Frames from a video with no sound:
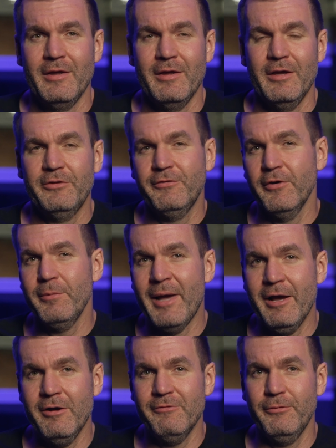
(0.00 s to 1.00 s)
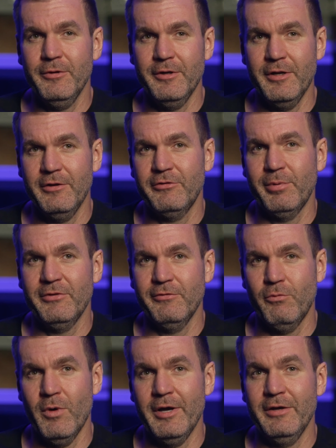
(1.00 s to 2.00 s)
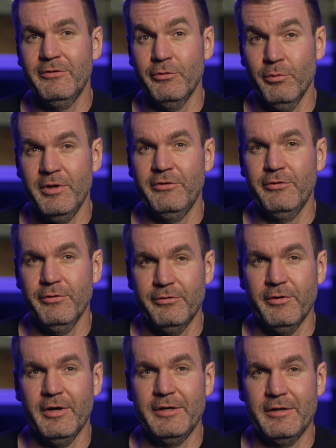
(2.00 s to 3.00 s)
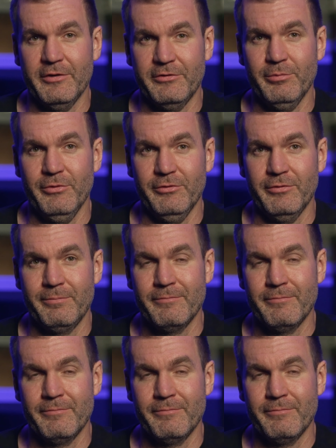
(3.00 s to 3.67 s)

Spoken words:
It's a very powerful and inexpensive way to reach your desired customers.